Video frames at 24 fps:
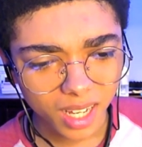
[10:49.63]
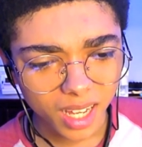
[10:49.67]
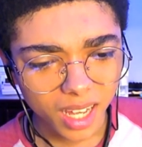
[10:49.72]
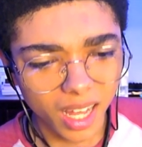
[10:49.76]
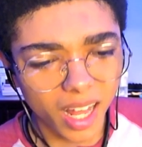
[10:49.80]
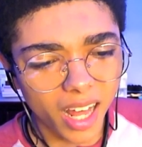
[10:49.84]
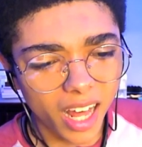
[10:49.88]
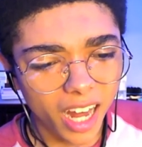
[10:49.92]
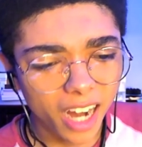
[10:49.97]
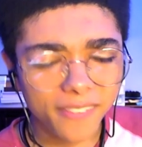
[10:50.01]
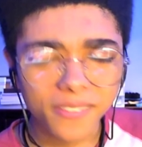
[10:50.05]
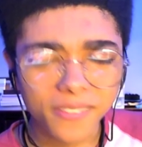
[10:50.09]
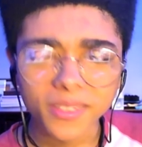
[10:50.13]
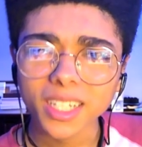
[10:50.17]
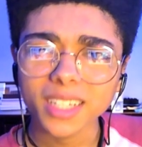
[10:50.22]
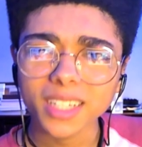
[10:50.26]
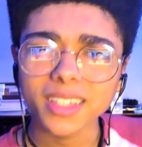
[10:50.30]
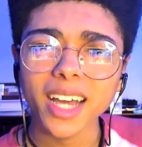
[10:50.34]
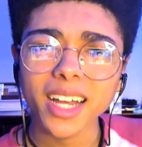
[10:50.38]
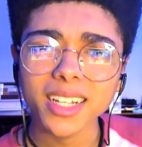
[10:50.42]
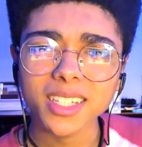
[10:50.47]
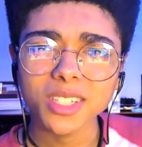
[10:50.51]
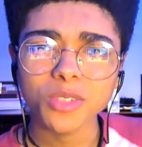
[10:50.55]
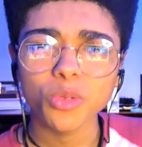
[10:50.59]
And I feel like
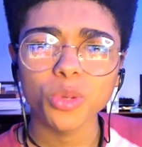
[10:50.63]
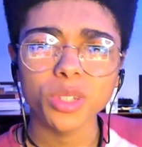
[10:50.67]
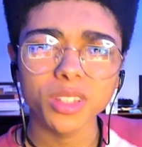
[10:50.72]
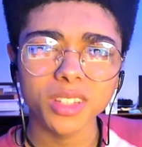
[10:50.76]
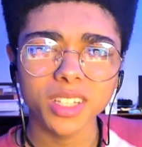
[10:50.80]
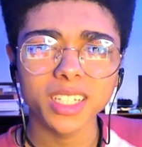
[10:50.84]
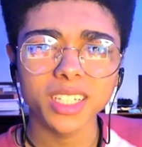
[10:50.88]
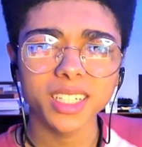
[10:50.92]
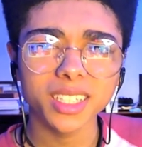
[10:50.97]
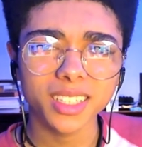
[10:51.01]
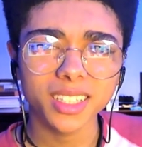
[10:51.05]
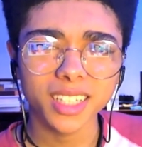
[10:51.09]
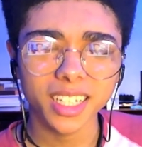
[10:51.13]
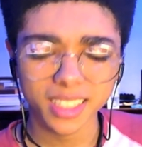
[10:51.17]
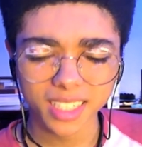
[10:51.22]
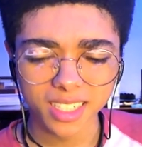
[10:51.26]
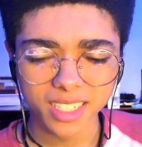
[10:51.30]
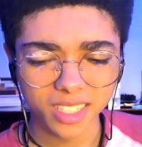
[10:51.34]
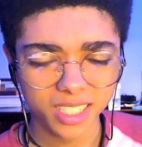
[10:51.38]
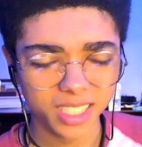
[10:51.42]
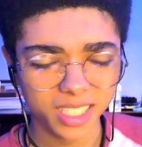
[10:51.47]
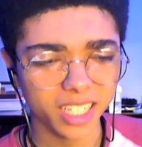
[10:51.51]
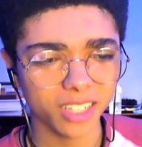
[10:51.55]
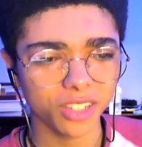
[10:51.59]
that's one thing that needs
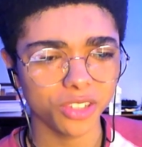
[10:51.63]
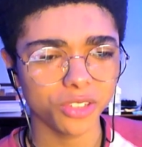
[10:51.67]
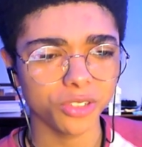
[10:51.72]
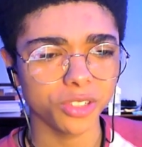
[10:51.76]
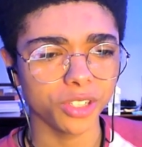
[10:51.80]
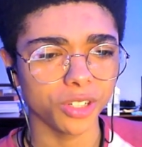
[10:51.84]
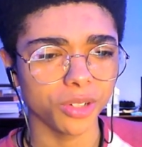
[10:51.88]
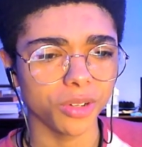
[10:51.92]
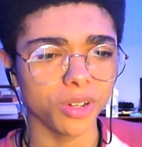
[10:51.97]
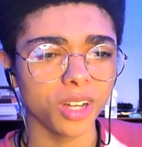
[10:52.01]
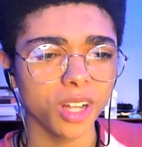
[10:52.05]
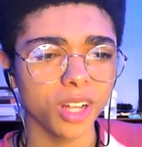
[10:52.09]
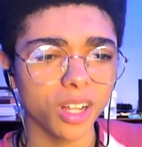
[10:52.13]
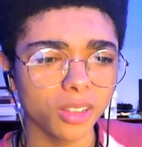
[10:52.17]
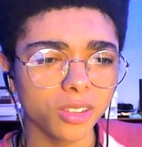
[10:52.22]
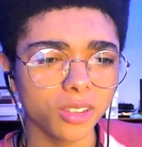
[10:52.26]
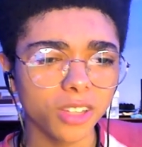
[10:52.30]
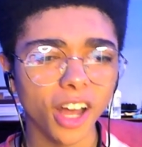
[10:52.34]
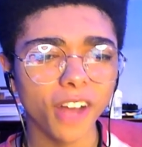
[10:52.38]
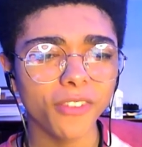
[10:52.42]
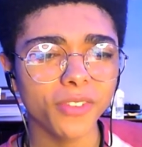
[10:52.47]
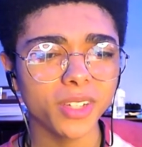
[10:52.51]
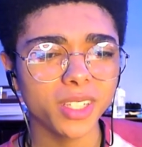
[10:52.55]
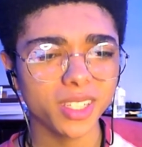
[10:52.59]
to get through.
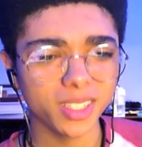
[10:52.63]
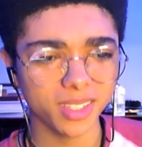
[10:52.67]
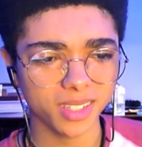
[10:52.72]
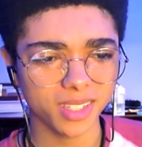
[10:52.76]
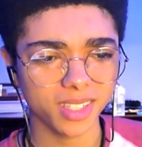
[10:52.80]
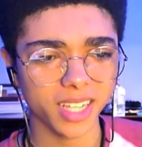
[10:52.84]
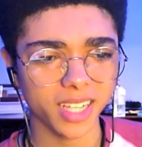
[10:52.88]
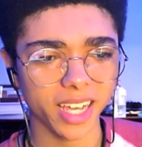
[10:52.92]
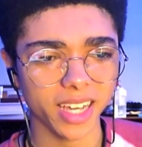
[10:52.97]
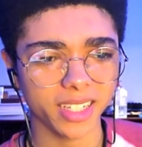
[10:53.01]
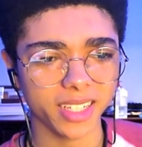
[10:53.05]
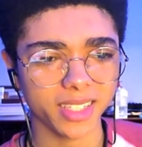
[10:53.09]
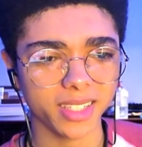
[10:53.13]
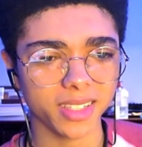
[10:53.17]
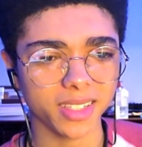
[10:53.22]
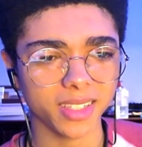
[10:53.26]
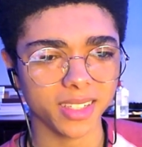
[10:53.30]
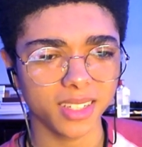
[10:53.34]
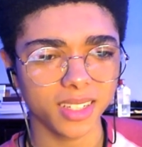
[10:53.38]
Love isn't sex.